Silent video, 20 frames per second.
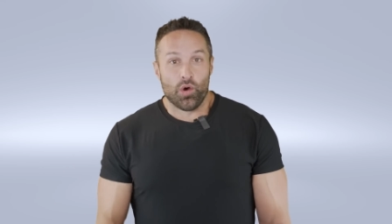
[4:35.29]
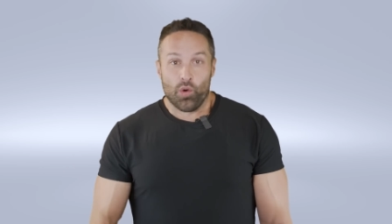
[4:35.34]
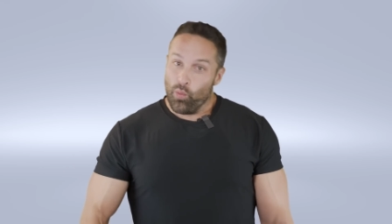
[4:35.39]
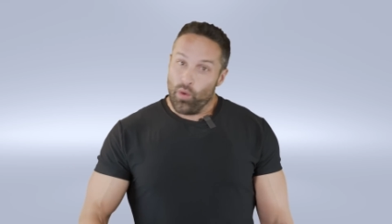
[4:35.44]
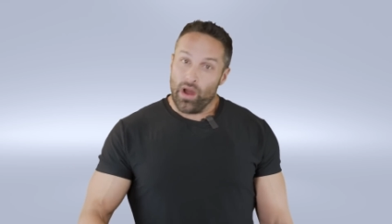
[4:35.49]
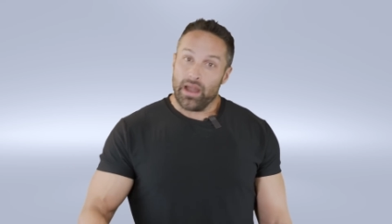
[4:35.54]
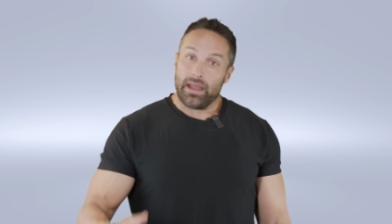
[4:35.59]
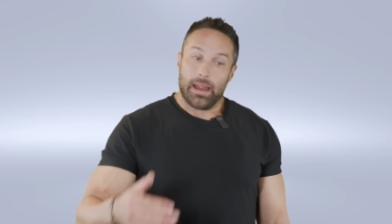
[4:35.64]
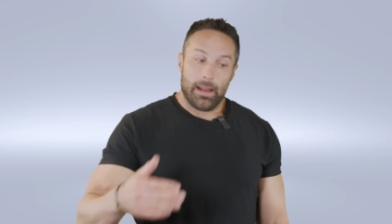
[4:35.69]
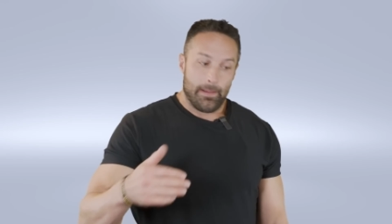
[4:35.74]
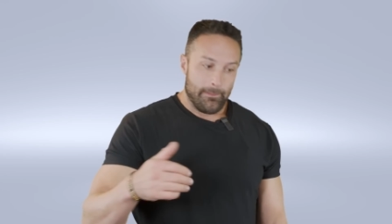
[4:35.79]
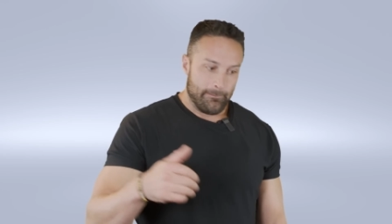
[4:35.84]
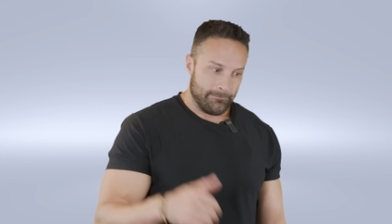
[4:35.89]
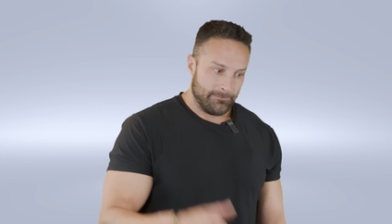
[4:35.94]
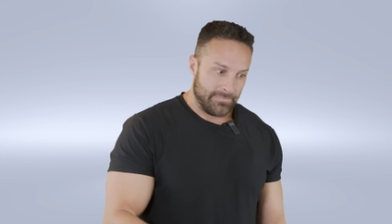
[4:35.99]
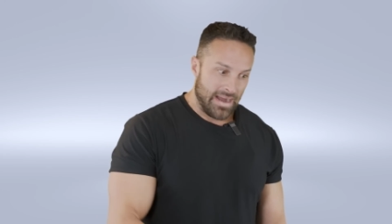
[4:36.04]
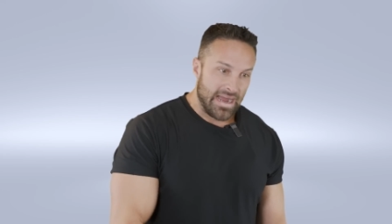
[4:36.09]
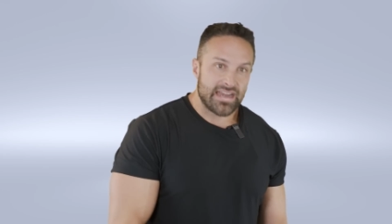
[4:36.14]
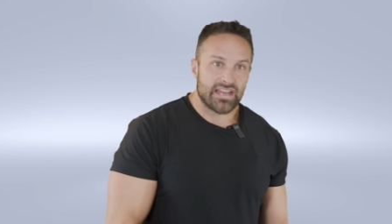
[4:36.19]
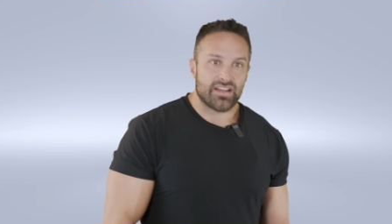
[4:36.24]
what
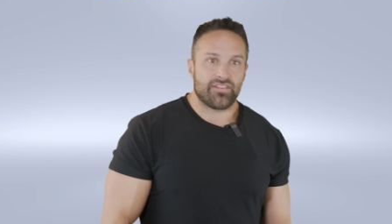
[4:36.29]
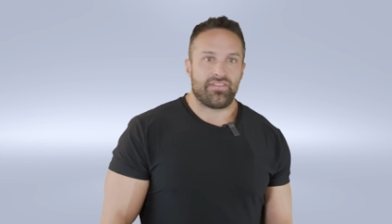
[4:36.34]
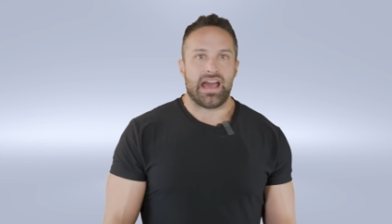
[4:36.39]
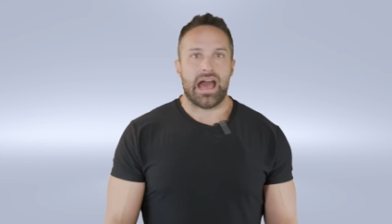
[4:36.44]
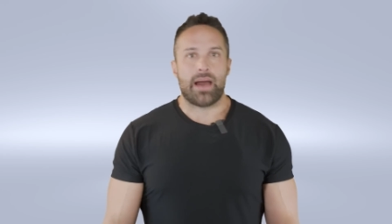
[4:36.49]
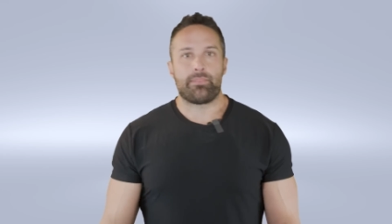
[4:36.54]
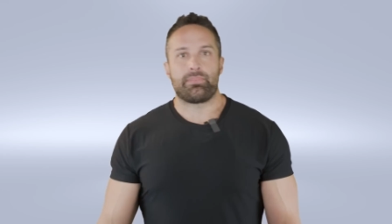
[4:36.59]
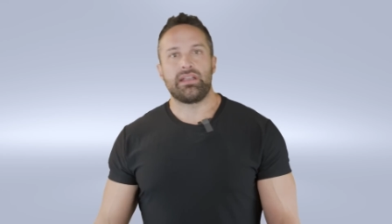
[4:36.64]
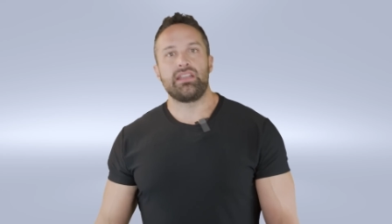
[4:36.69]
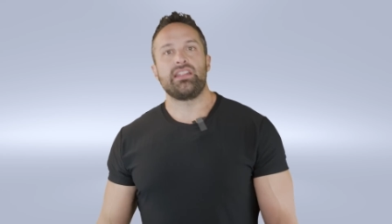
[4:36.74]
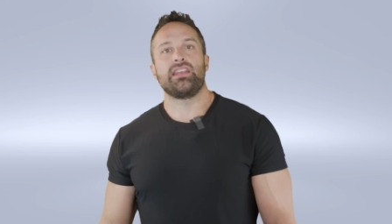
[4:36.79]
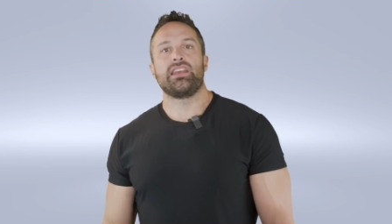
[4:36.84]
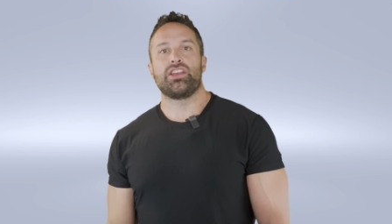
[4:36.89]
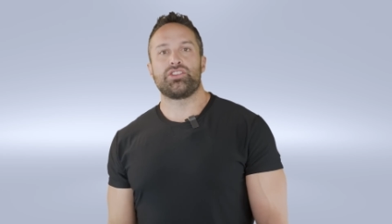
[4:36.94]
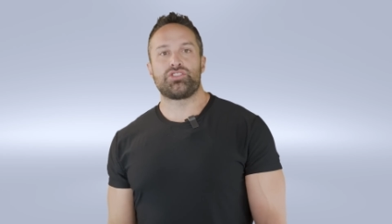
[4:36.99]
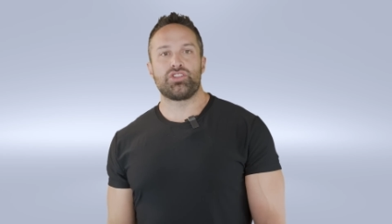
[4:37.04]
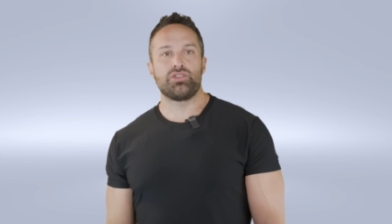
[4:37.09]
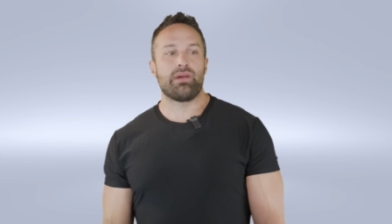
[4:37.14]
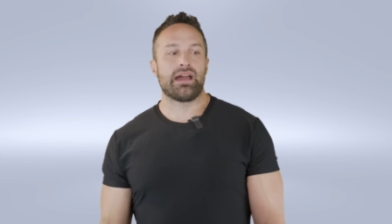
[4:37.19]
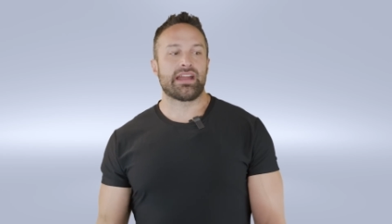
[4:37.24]
might have happened
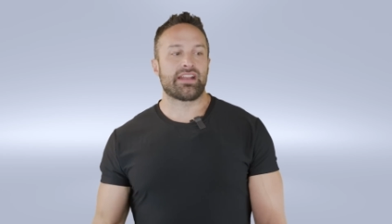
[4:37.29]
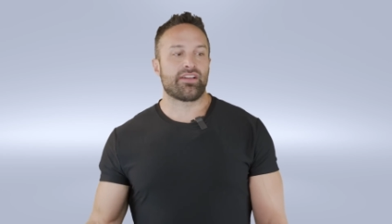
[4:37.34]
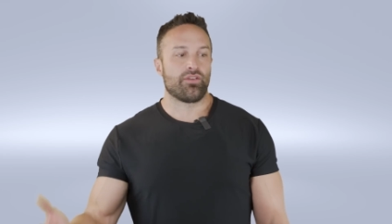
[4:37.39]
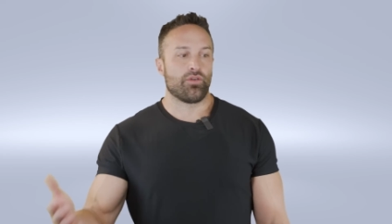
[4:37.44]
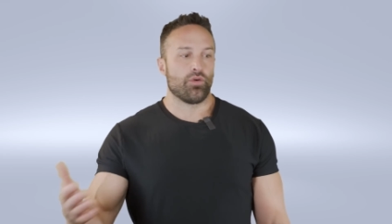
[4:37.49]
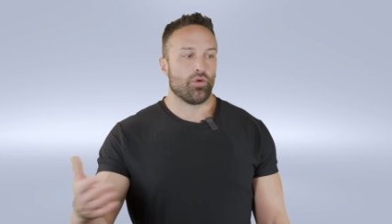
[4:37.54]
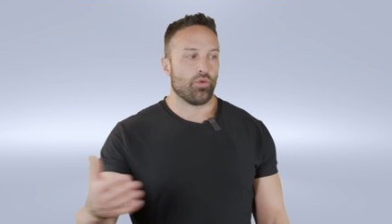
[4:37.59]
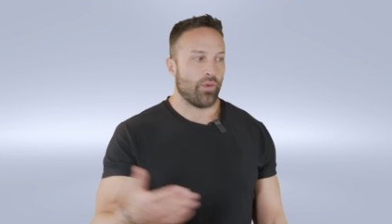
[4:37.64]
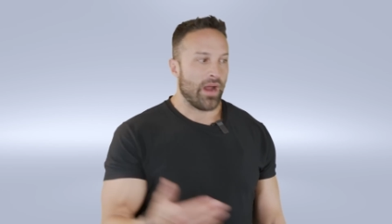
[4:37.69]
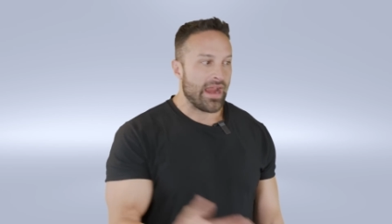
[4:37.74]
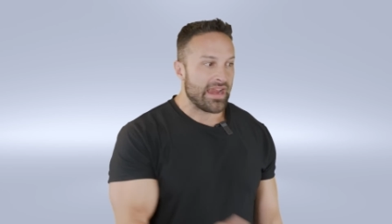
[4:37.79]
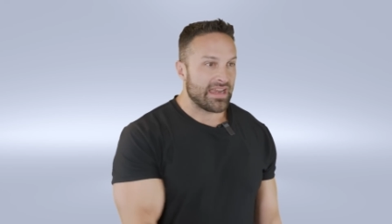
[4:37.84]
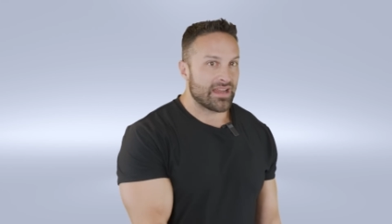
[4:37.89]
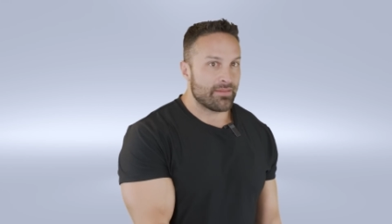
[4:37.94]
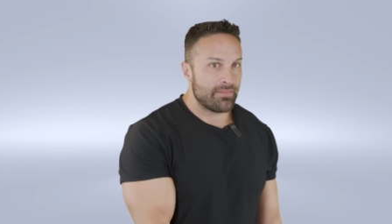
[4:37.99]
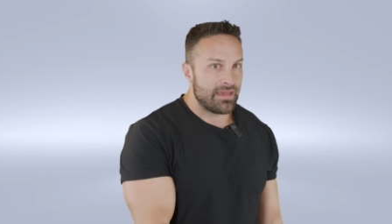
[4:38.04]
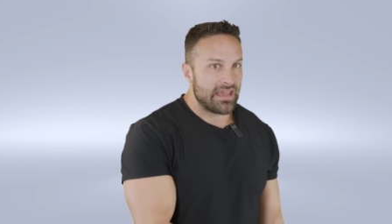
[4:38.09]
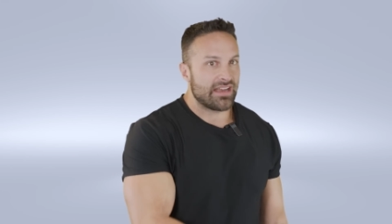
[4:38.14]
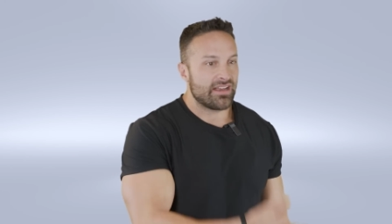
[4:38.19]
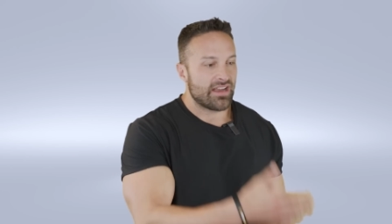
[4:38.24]
is you might have weighed
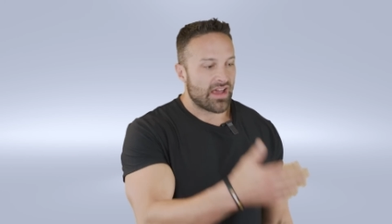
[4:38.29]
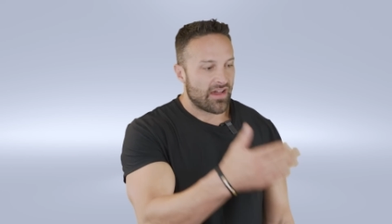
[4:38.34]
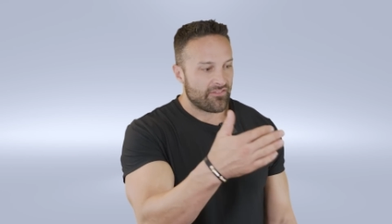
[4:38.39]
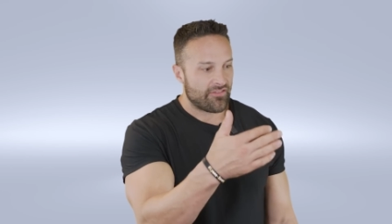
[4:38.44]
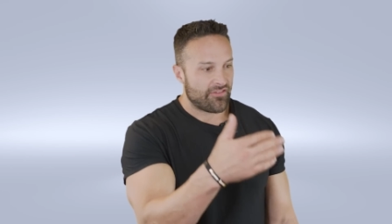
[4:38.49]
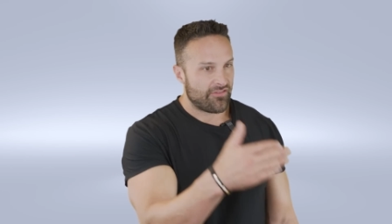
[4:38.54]
him in,